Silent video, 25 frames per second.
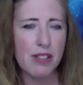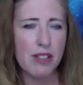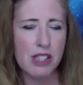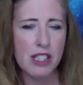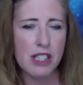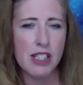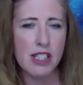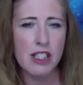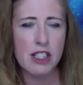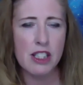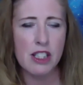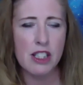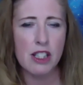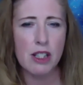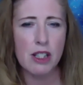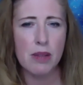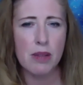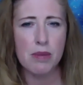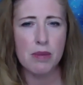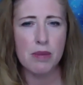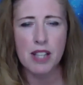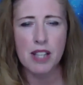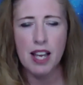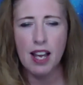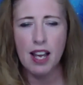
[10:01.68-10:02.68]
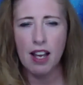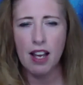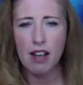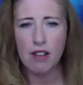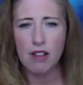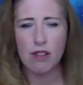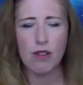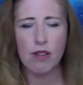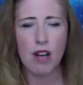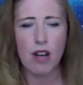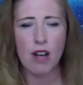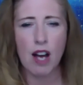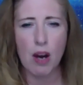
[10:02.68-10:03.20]
systems
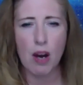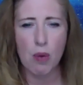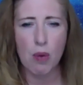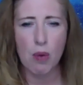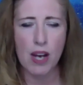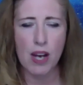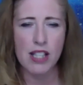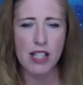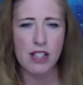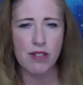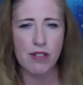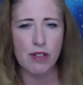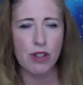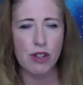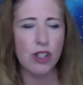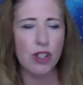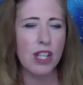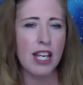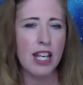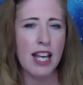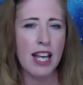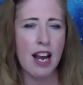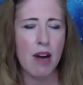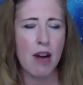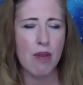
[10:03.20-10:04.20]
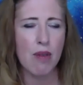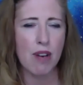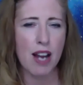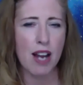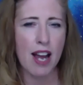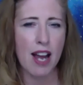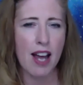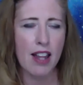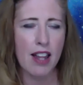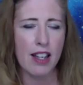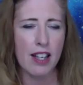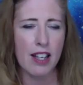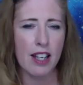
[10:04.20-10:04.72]
and uh, ways of looking at
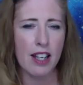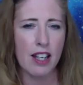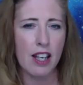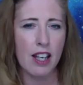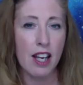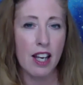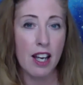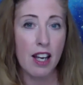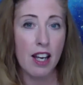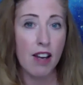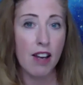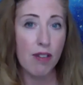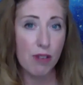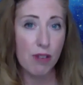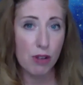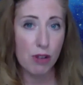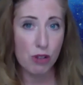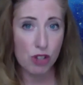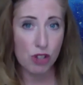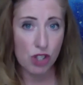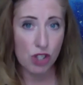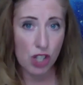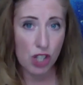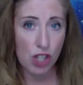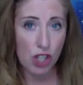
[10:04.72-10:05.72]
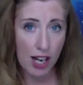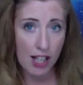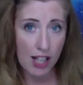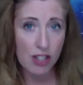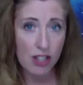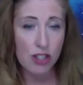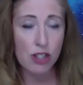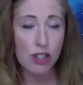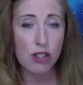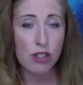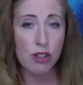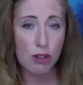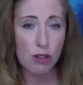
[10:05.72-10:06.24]
reality if you change
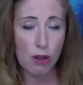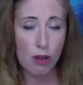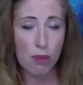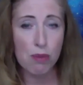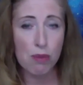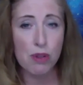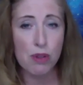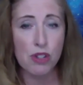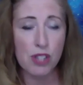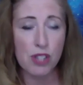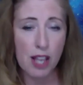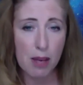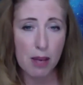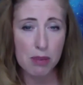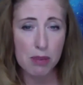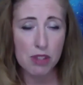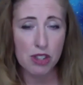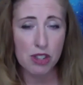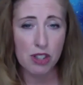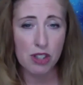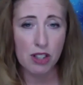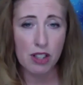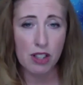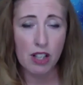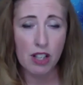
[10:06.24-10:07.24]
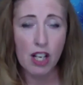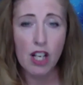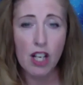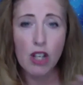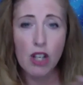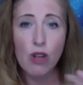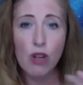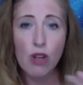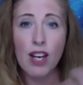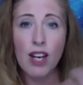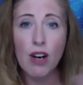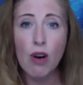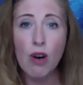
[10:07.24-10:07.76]
your perception,
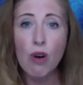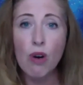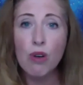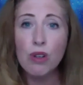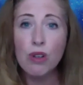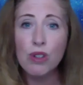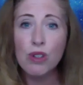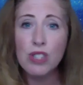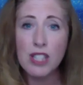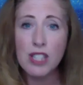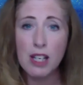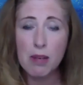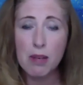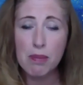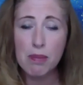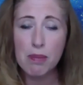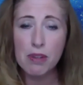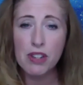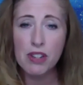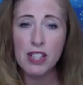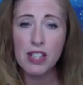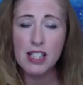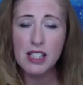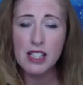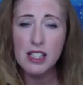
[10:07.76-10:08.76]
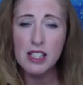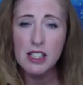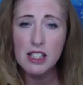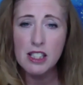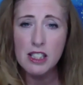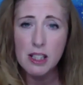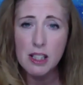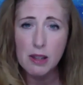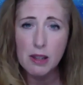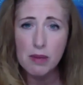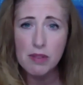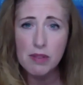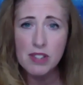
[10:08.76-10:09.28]
you get a whole new set of belief
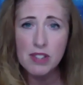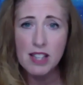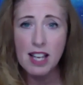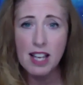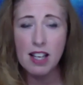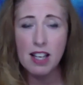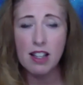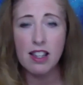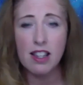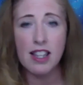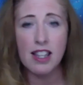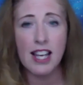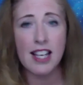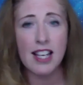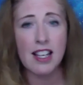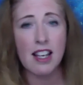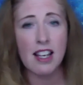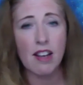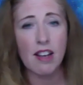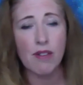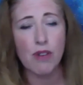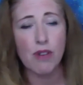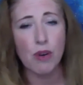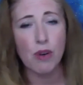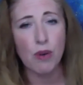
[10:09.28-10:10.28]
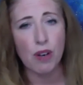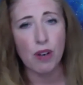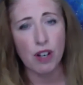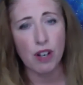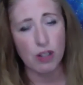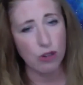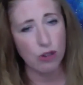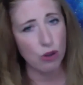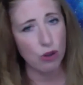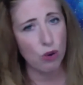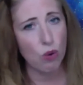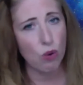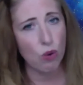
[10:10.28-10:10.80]
systems that then give you a
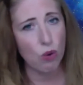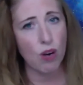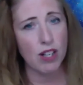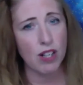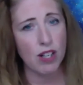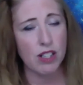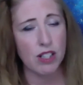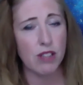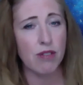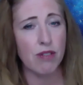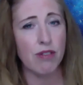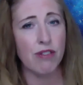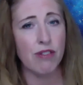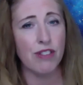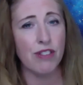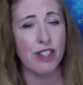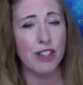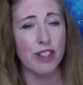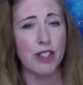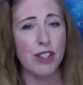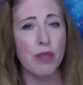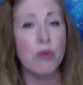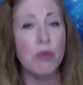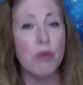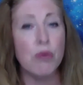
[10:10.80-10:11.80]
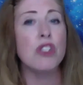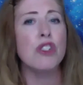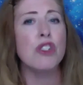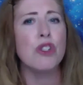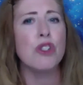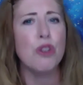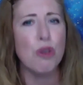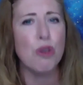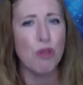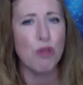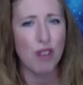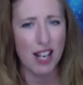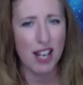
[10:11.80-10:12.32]
new quantum field in which to
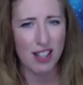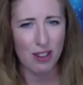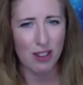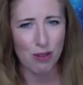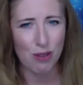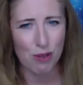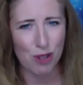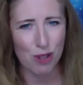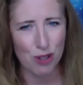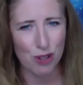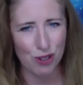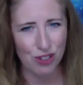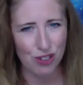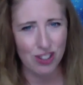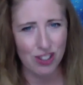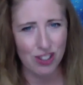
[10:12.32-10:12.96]
create through.